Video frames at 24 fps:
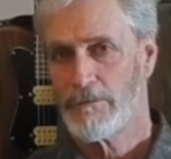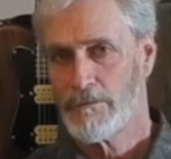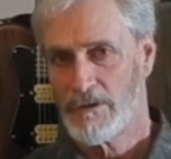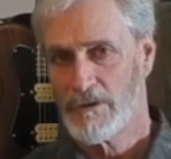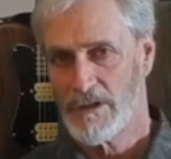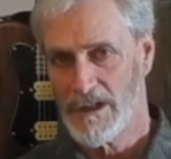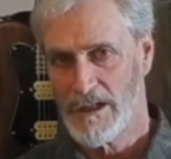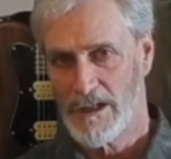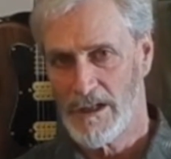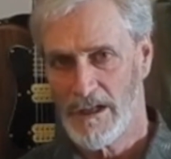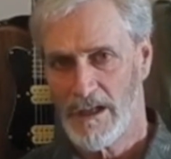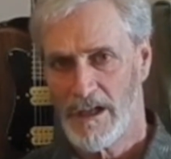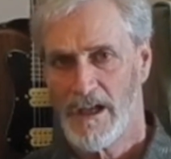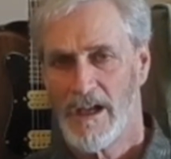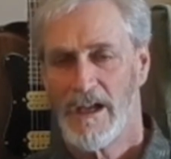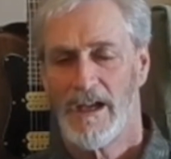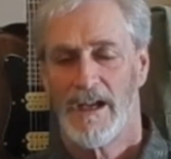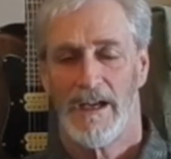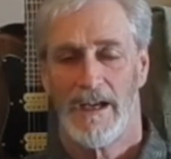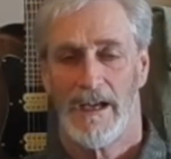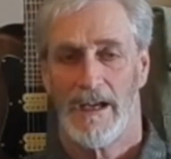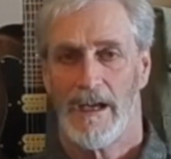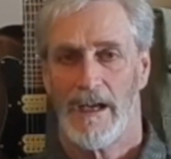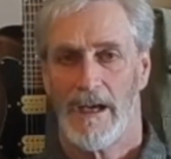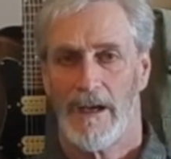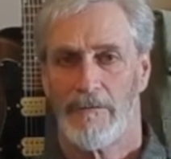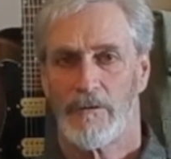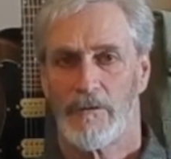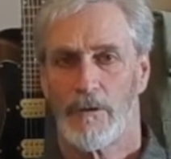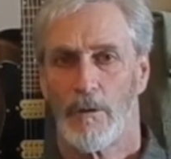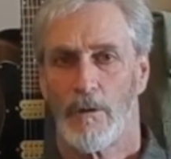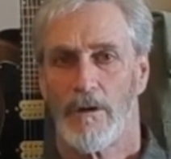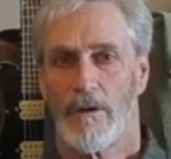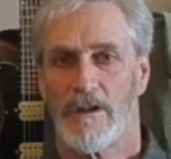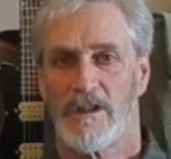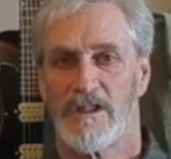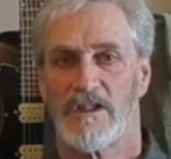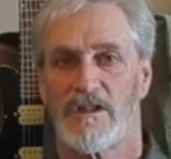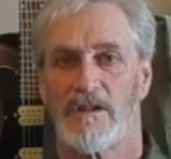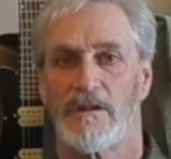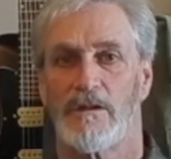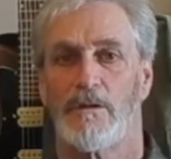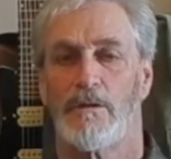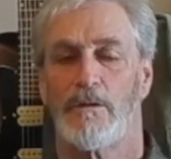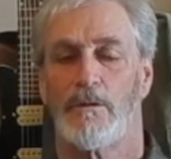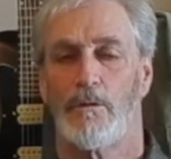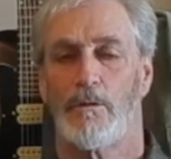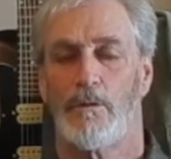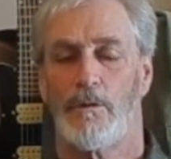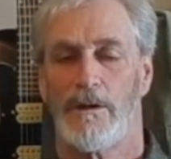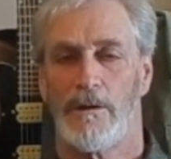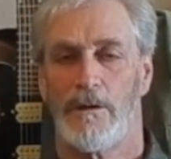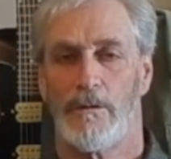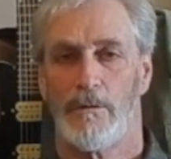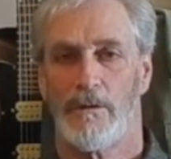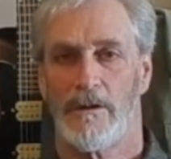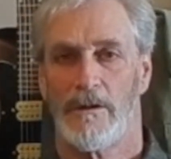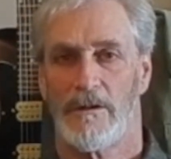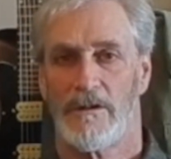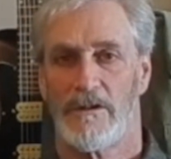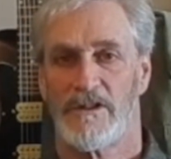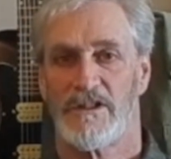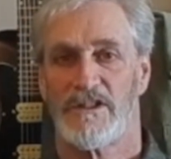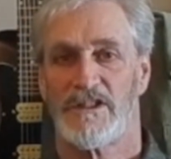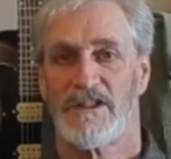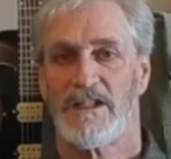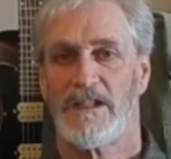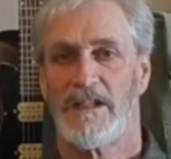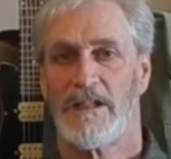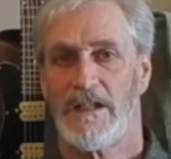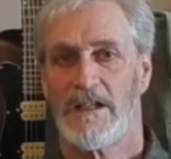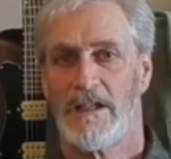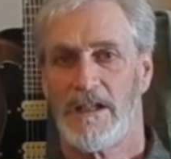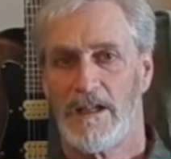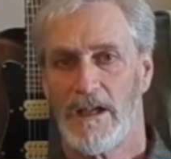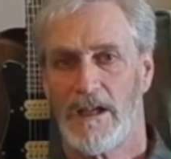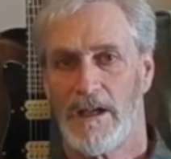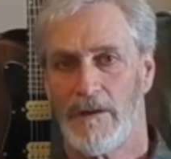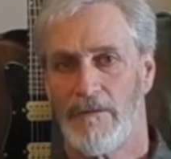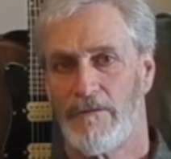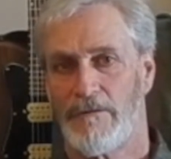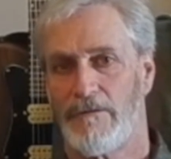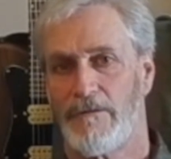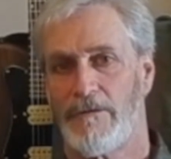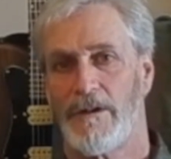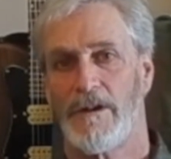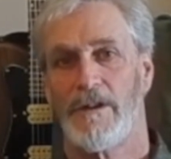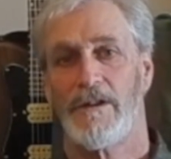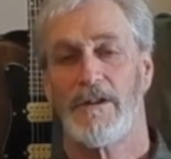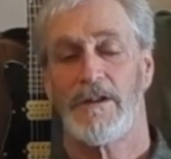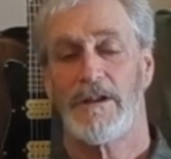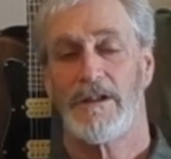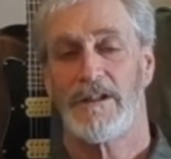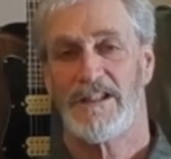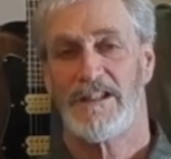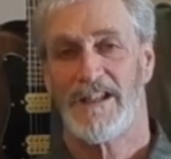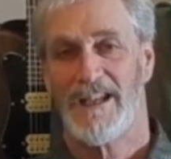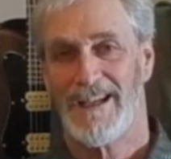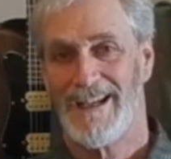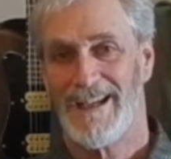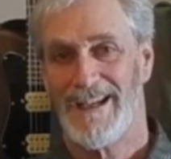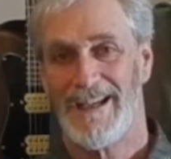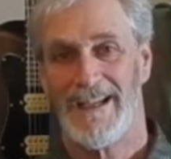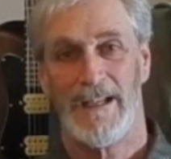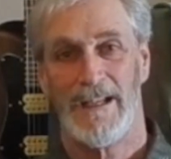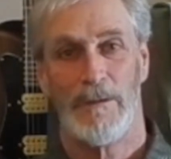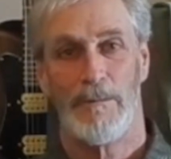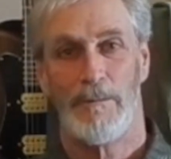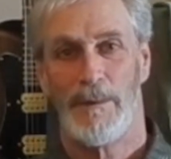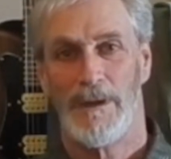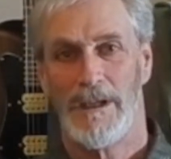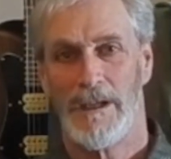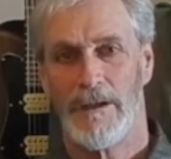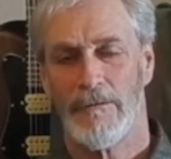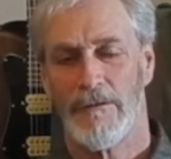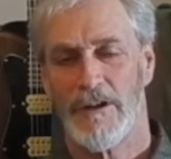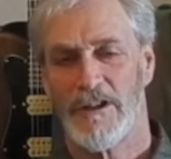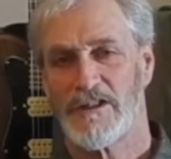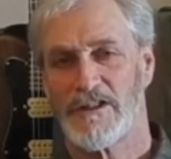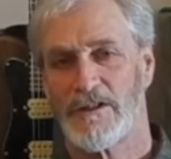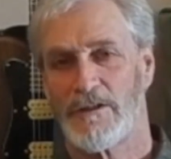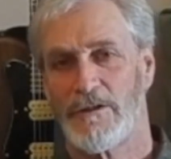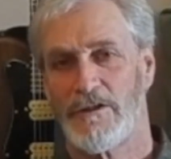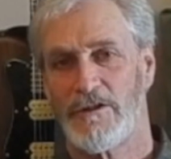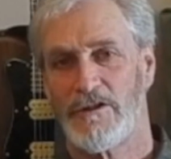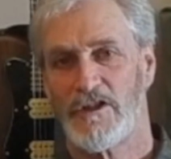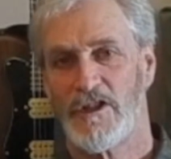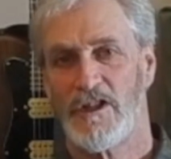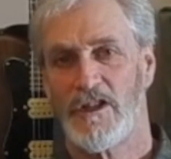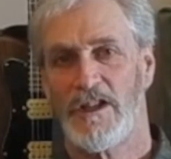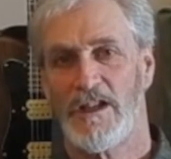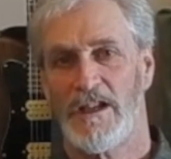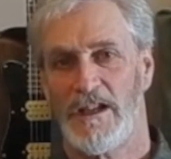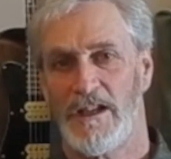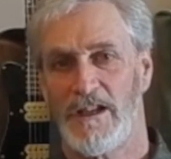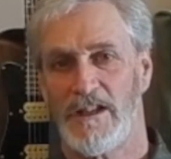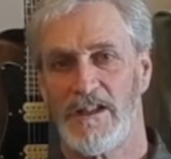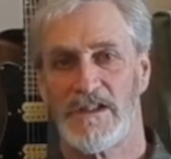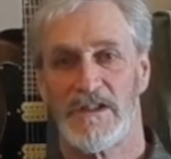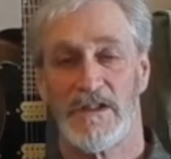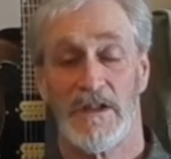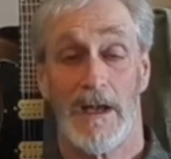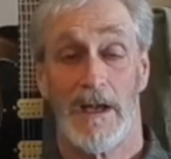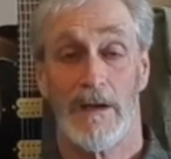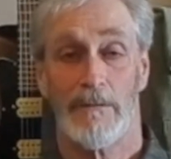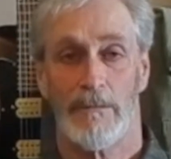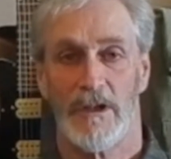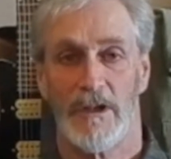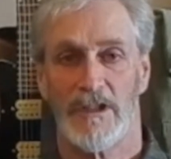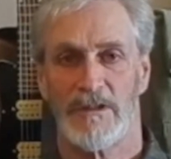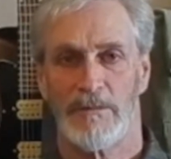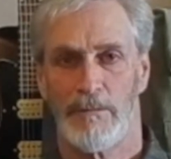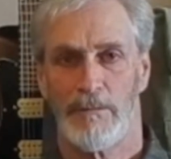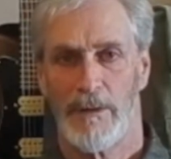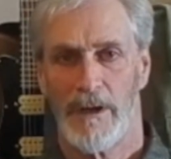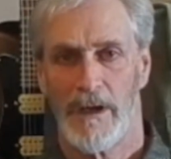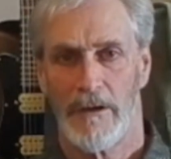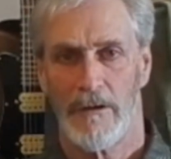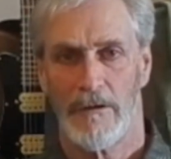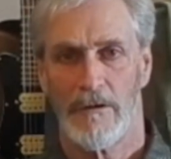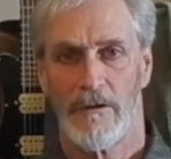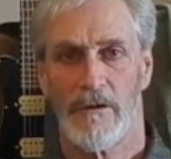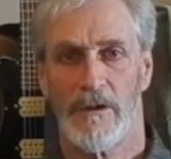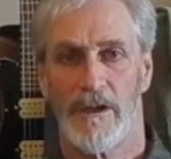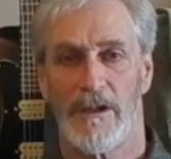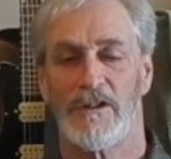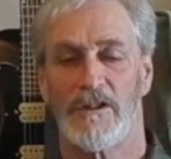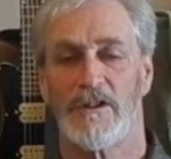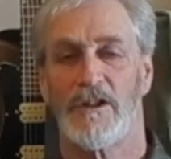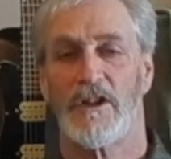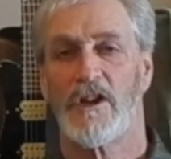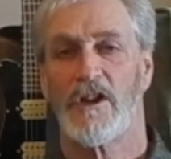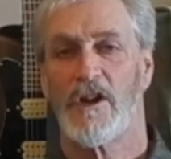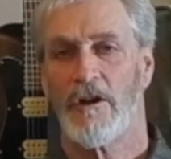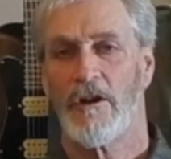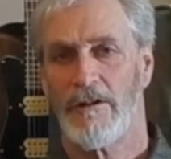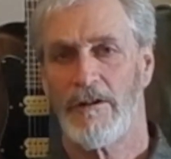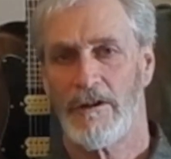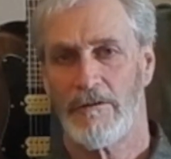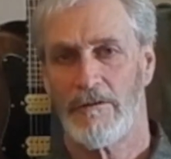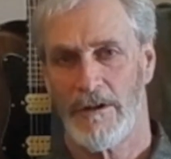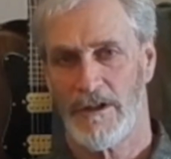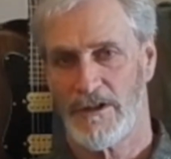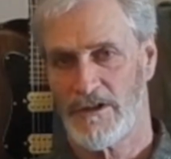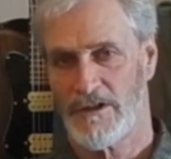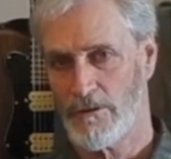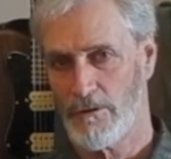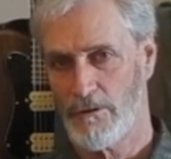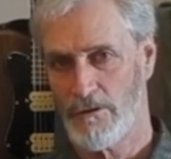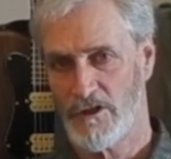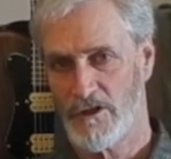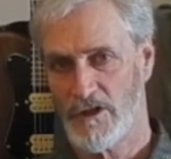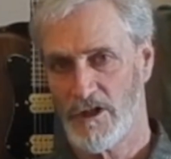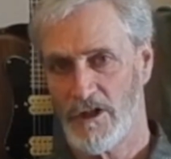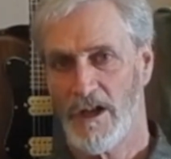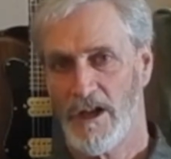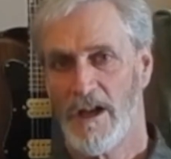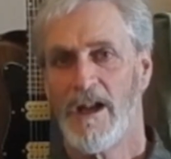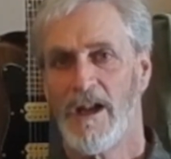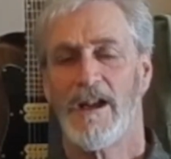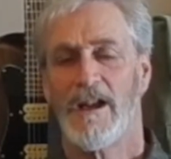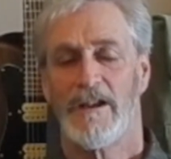routine. And afterwards, we will see if the 1080p resolution is that much better than the current resolution.